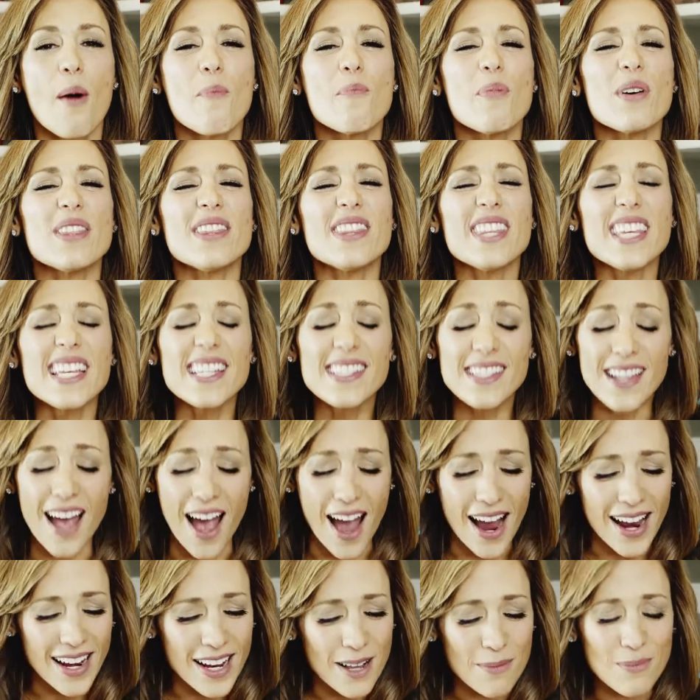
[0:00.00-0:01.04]
But these
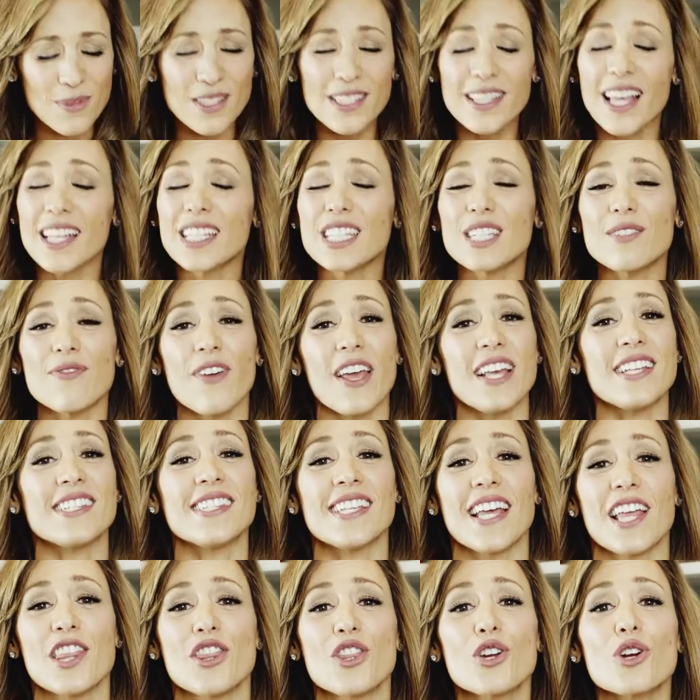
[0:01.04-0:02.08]
items, let's
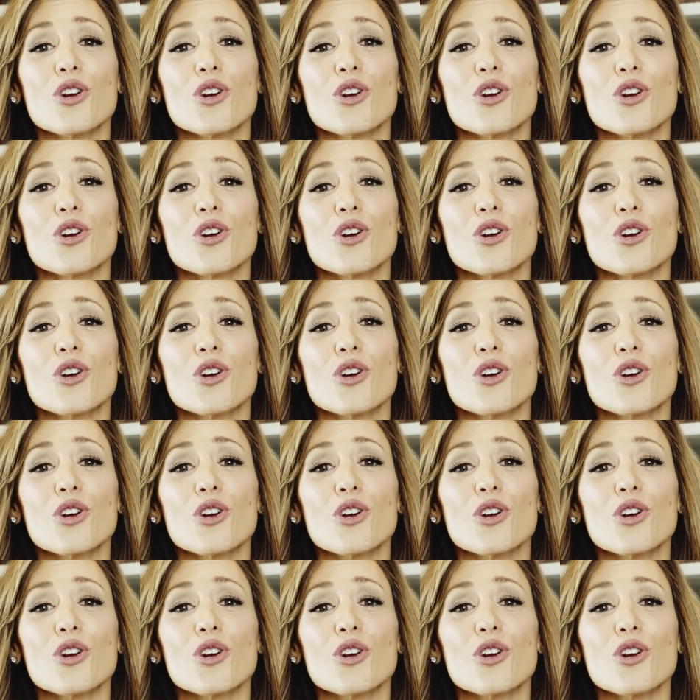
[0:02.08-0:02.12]
face it,